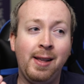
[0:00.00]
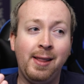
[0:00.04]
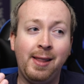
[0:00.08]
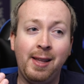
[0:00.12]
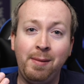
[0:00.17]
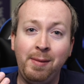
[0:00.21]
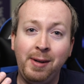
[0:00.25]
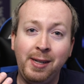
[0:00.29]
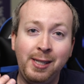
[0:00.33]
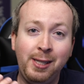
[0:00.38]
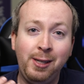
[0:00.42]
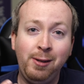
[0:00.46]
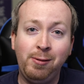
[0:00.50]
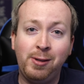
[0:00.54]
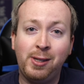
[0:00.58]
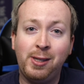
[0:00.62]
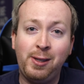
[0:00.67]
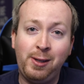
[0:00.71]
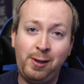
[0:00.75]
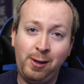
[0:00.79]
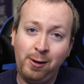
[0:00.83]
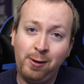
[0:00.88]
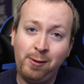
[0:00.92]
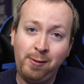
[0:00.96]
that means you
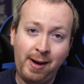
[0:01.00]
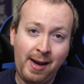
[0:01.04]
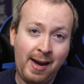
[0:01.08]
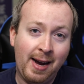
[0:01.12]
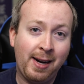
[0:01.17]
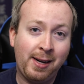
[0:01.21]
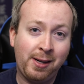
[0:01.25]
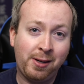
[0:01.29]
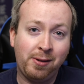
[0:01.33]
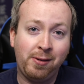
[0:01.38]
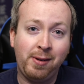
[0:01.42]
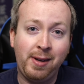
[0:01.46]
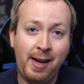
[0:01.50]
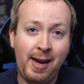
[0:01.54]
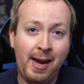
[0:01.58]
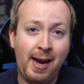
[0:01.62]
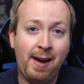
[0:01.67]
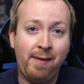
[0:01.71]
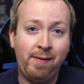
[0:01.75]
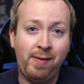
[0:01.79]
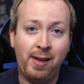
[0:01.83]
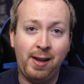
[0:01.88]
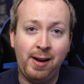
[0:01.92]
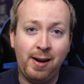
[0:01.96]
still actually
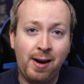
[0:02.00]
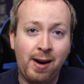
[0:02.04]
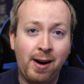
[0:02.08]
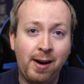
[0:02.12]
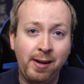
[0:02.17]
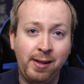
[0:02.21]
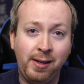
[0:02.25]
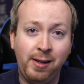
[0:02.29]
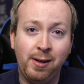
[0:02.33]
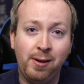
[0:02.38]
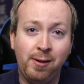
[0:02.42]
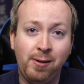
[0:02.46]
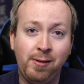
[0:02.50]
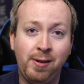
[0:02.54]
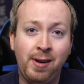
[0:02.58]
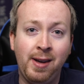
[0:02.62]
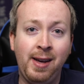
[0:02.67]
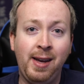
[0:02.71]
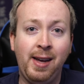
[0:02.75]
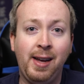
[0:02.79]
have that audio.